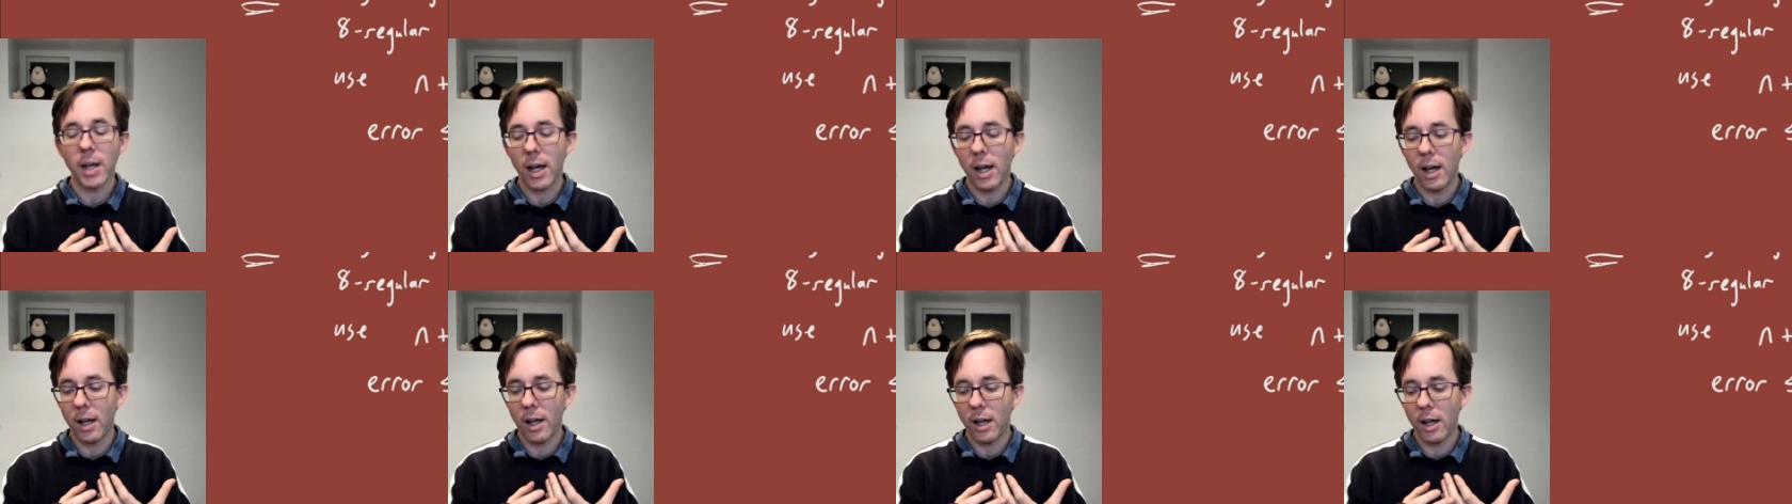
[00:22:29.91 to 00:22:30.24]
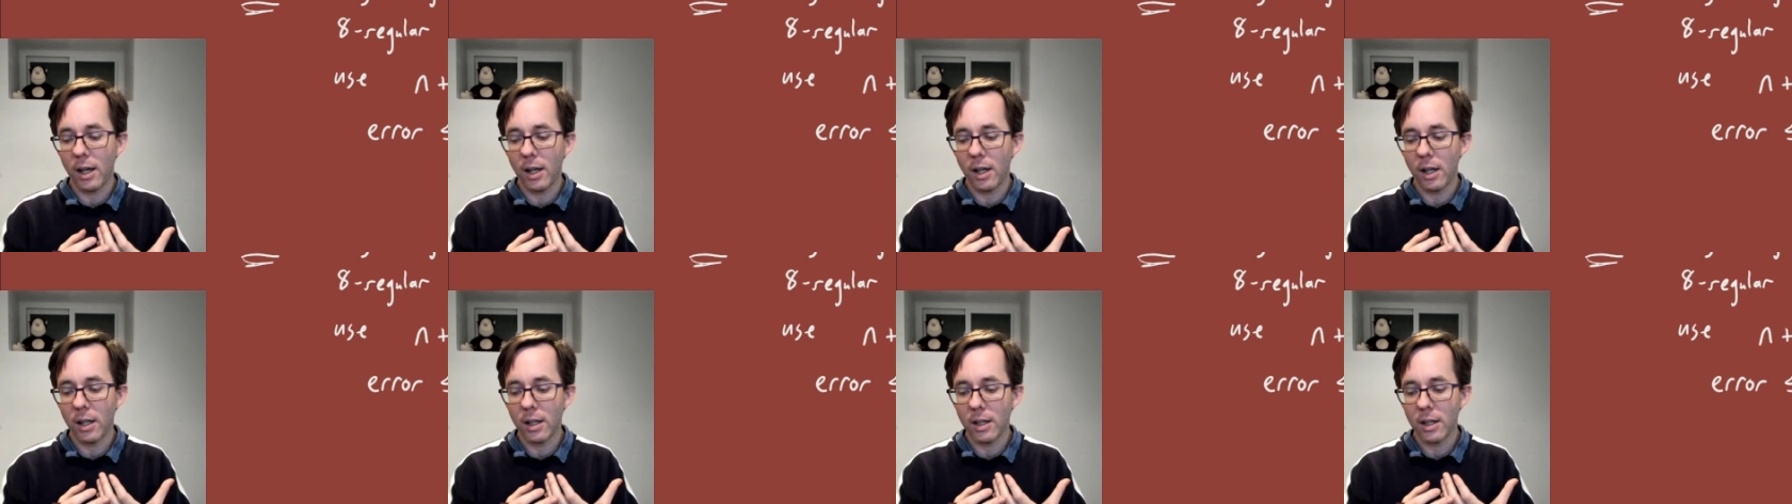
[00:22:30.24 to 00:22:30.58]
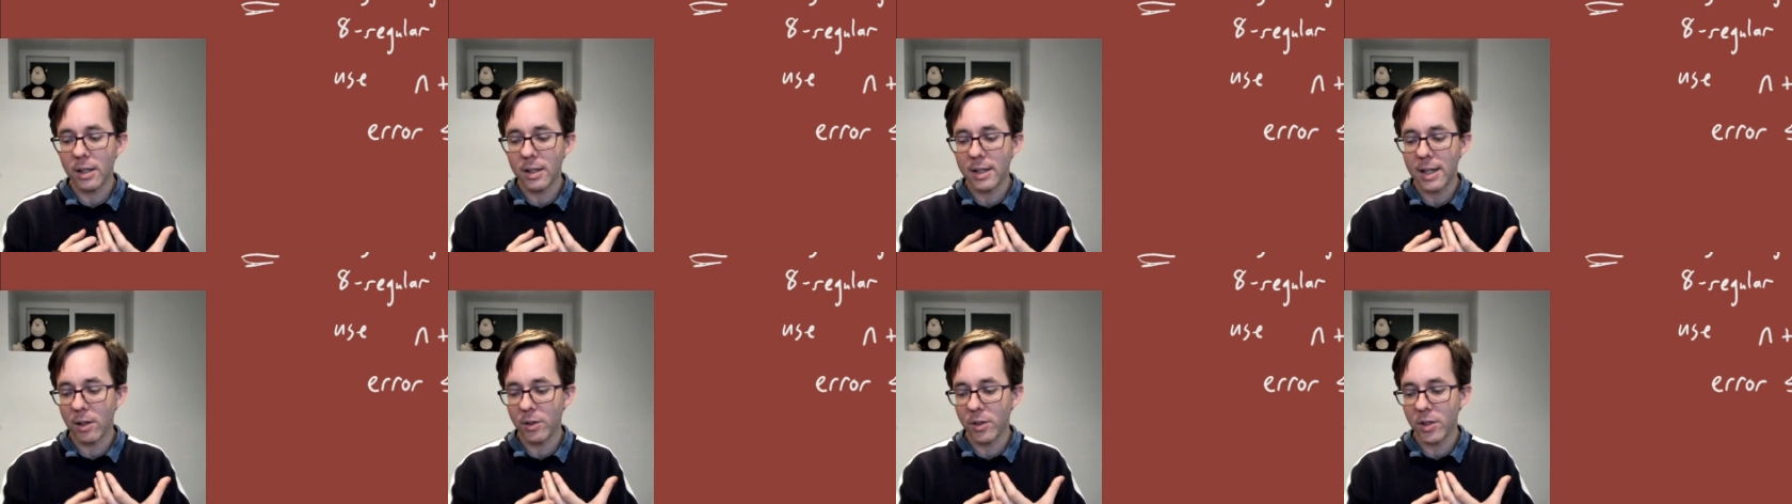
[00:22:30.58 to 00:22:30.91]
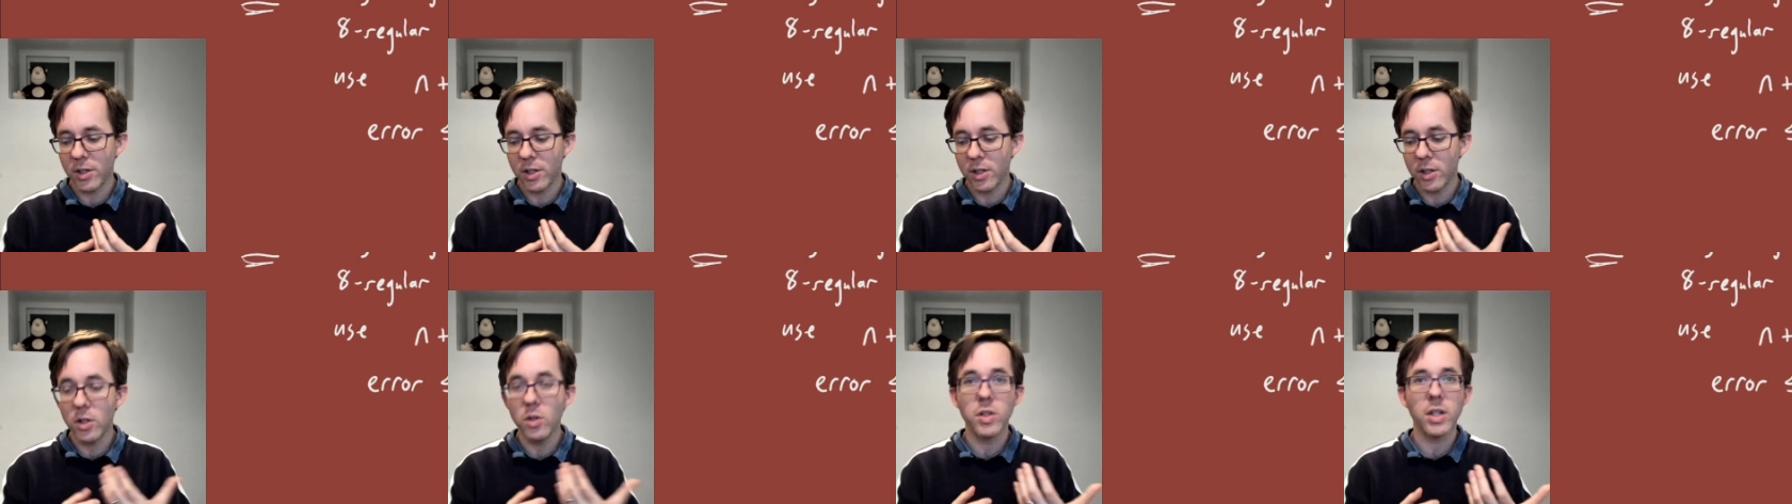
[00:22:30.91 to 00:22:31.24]
down
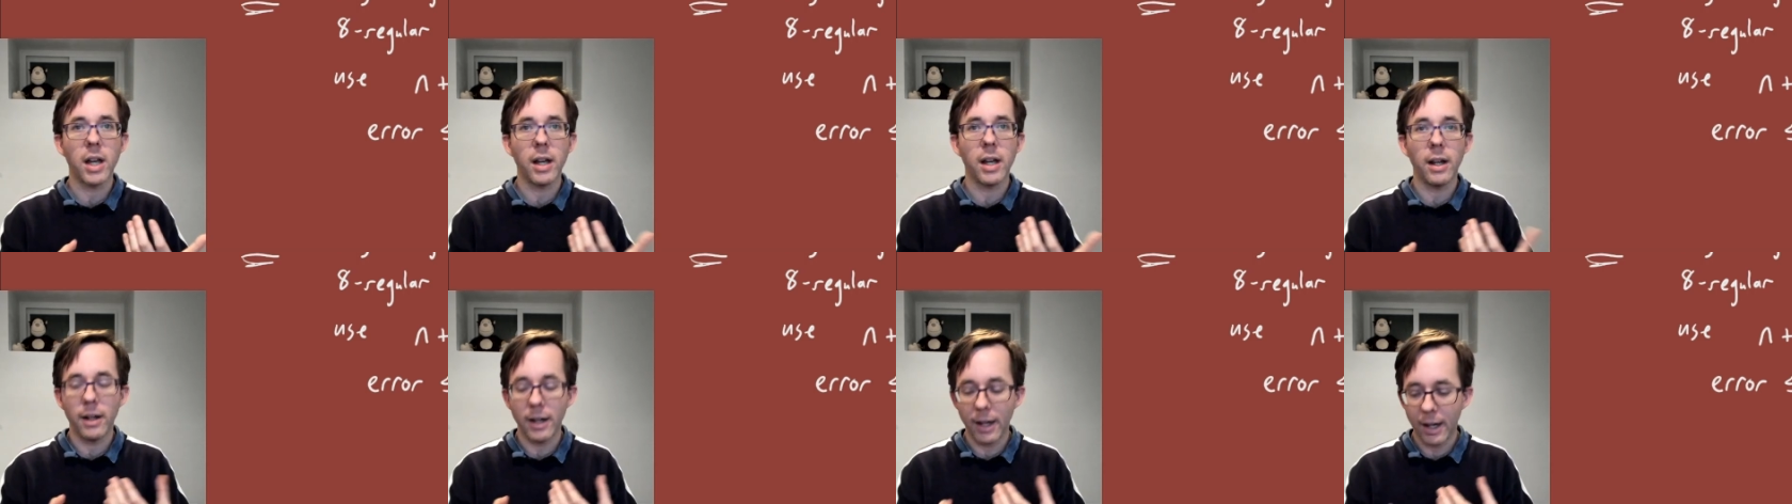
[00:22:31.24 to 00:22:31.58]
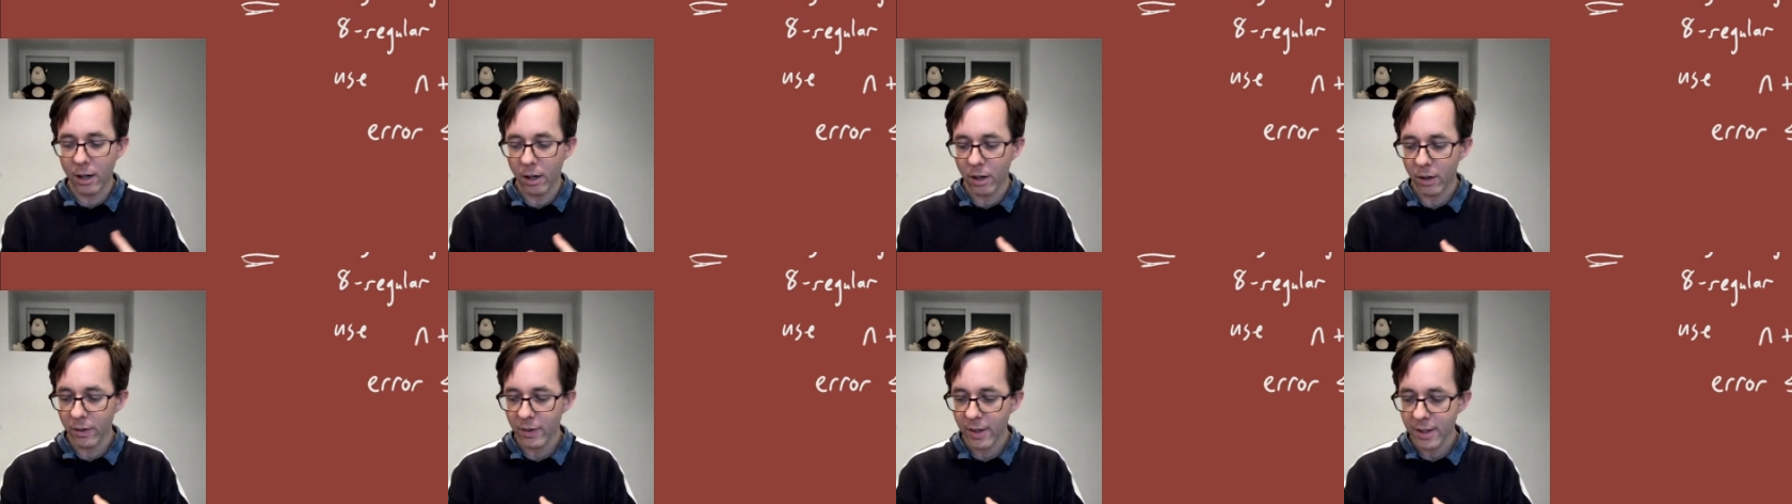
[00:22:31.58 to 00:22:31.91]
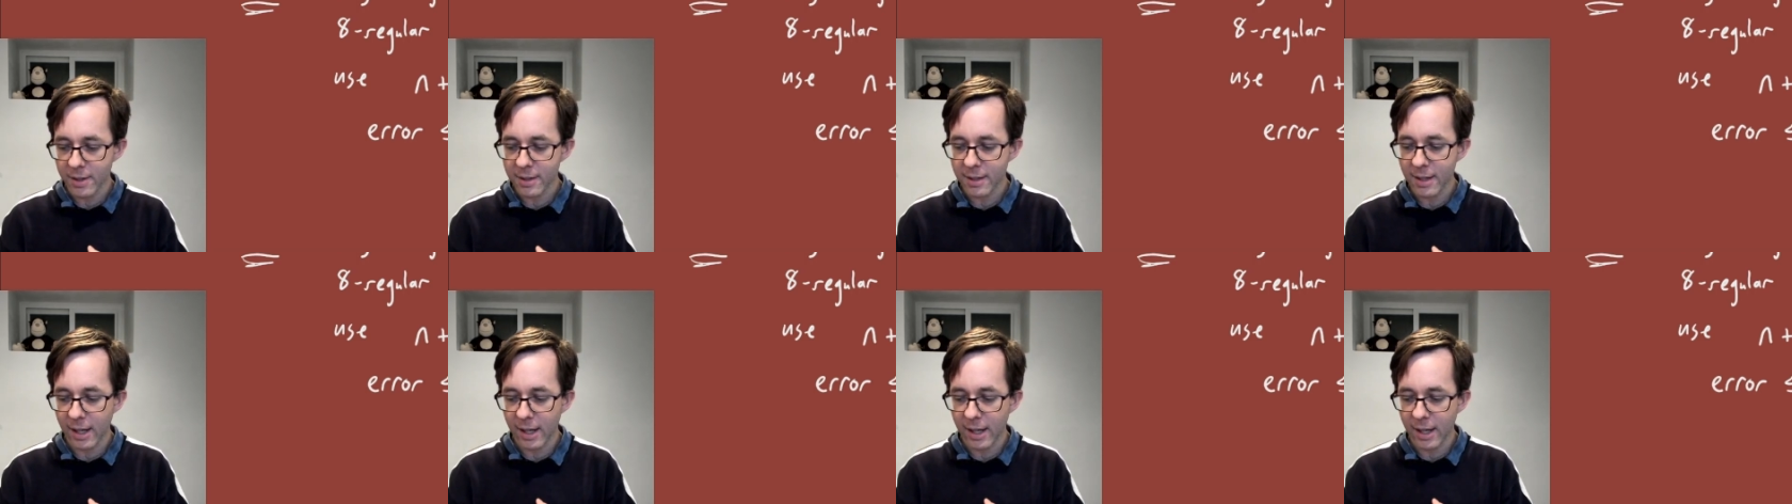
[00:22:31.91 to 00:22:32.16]
to two-sided error that's